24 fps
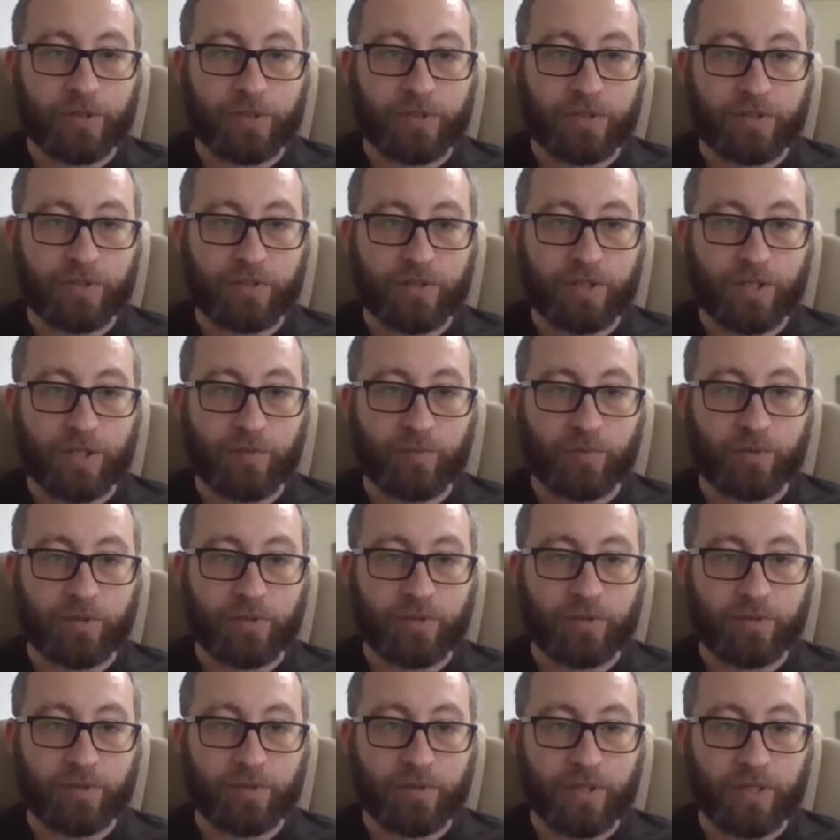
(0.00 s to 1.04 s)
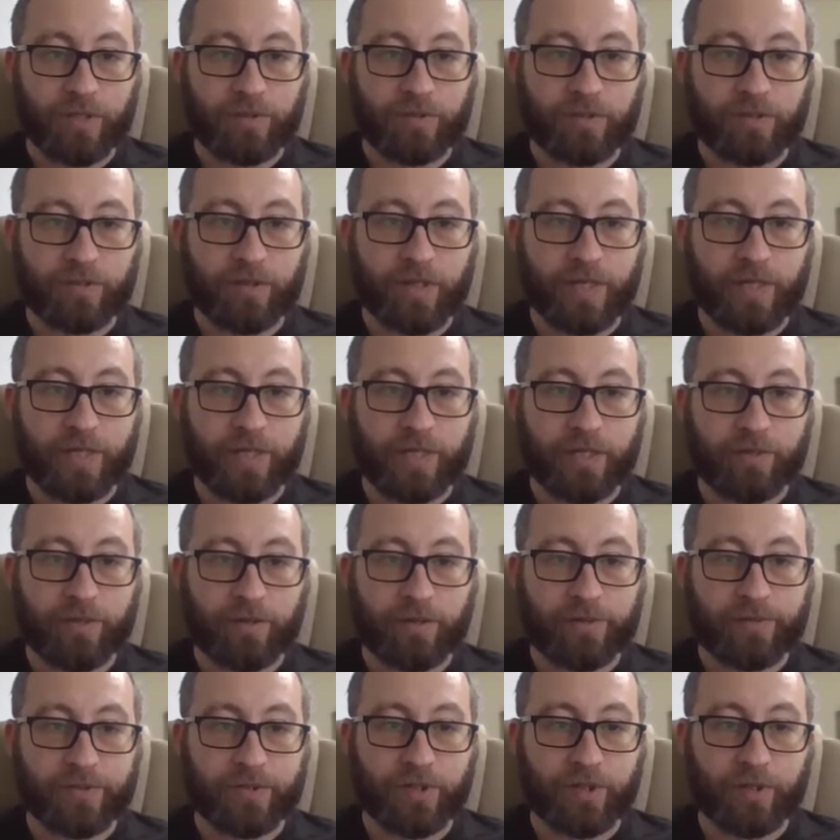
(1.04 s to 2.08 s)
this is enabled, and this line in
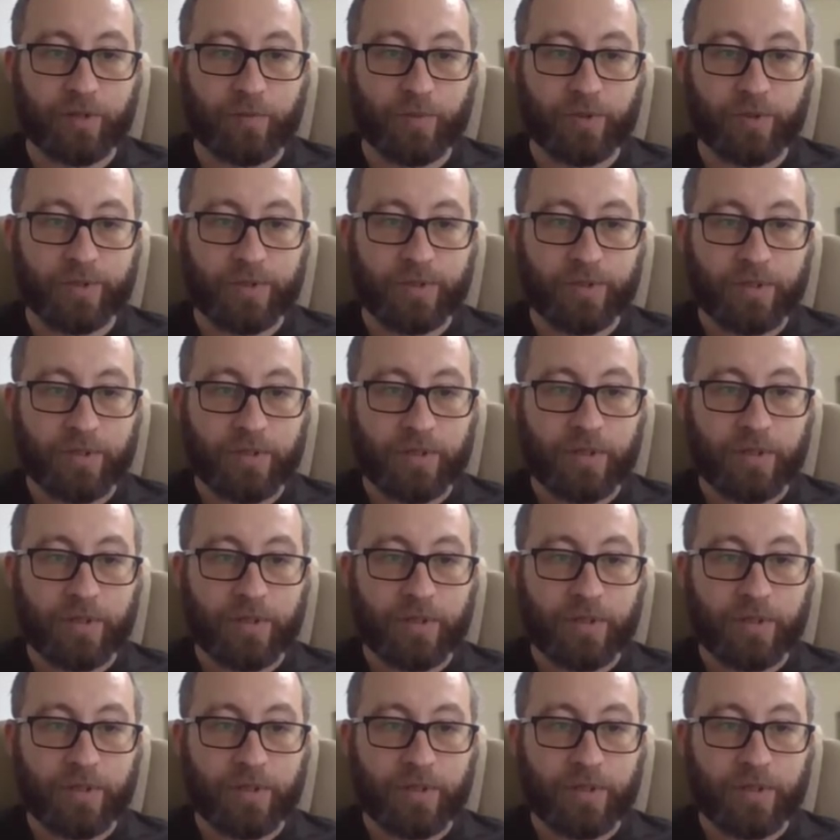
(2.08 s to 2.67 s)
here is enabled.